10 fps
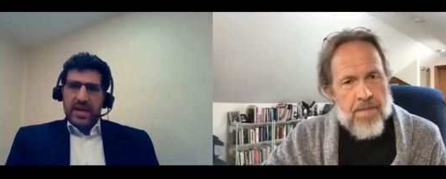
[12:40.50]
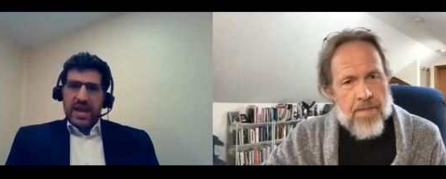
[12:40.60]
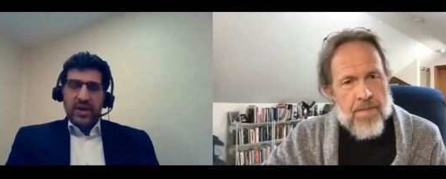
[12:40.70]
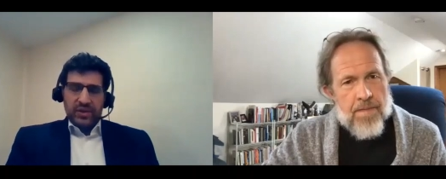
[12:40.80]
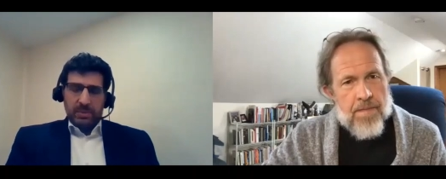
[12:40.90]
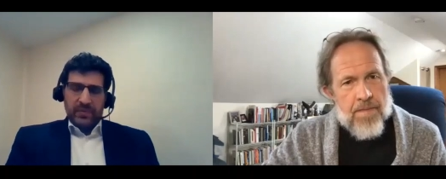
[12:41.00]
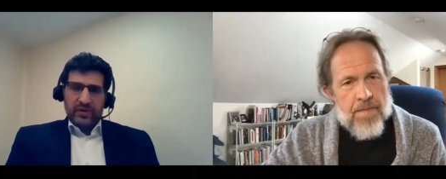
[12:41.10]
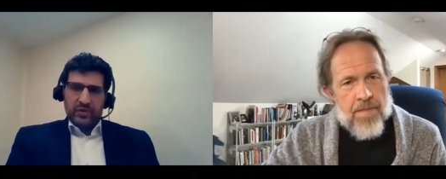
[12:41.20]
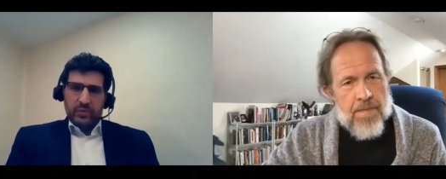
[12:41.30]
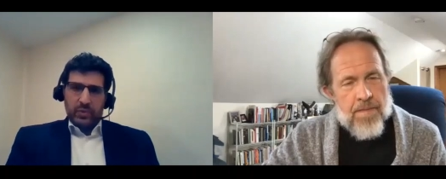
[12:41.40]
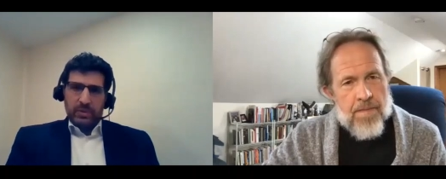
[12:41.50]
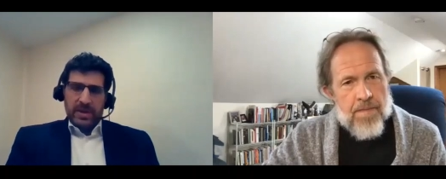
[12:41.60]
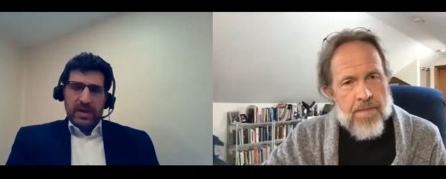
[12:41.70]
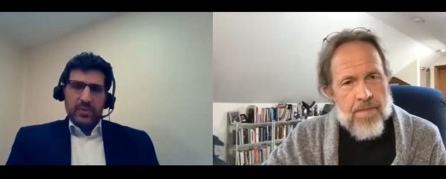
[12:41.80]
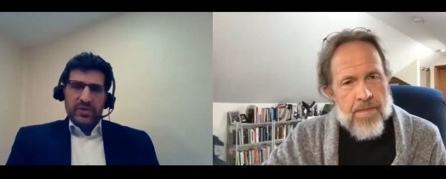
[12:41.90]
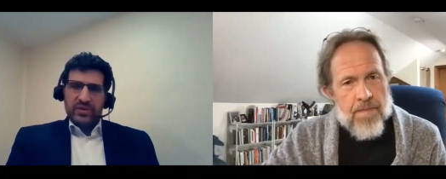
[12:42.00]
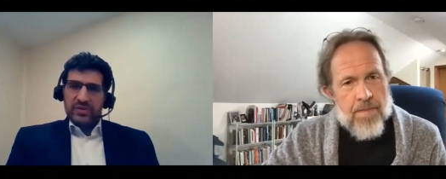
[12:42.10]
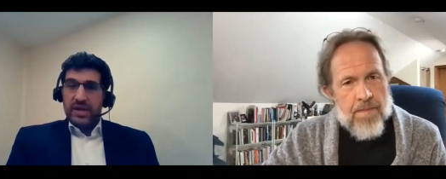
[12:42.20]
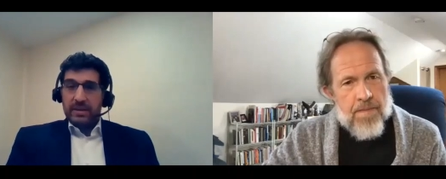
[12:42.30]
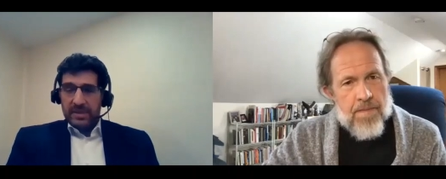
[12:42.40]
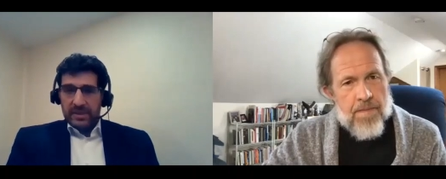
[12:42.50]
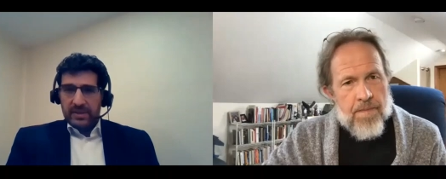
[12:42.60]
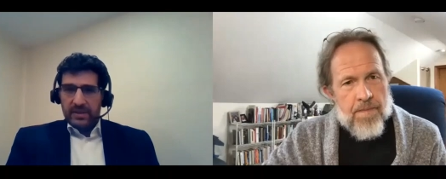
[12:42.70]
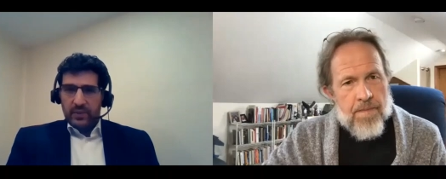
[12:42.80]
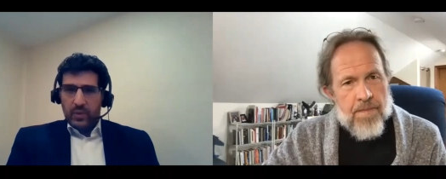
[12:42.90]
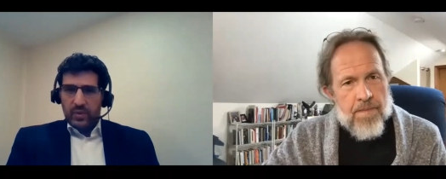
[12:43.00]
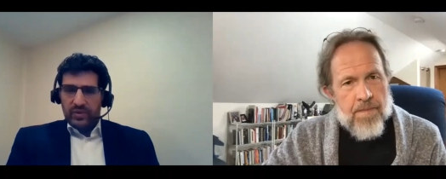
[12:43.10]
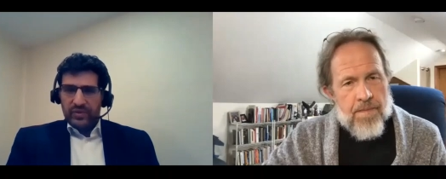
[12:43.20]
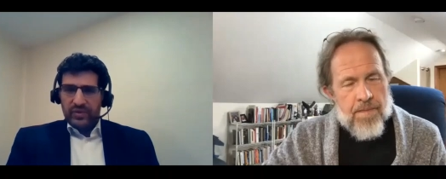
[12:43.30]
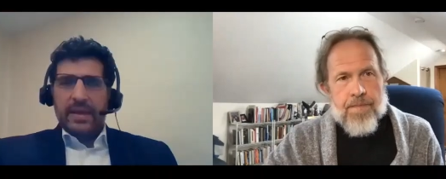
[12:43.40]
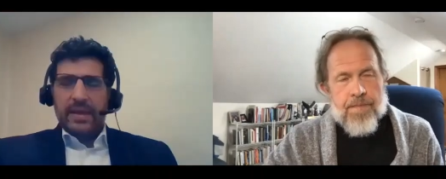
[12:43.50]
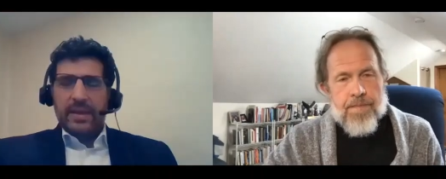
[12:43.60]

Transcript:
Speaker 1: healthcare professionals worry about, which is liability, of course.